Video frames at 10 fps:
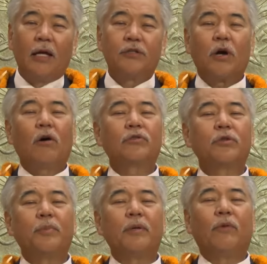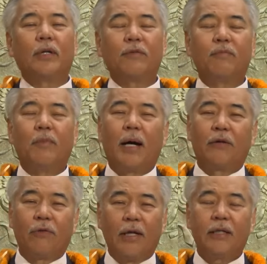It's also been one of
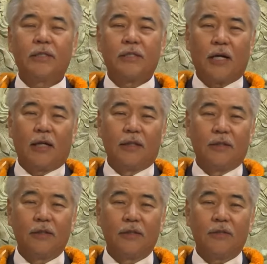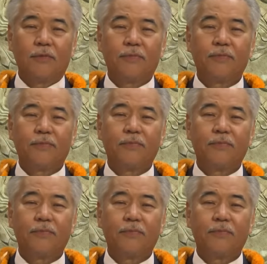my greatest challenges.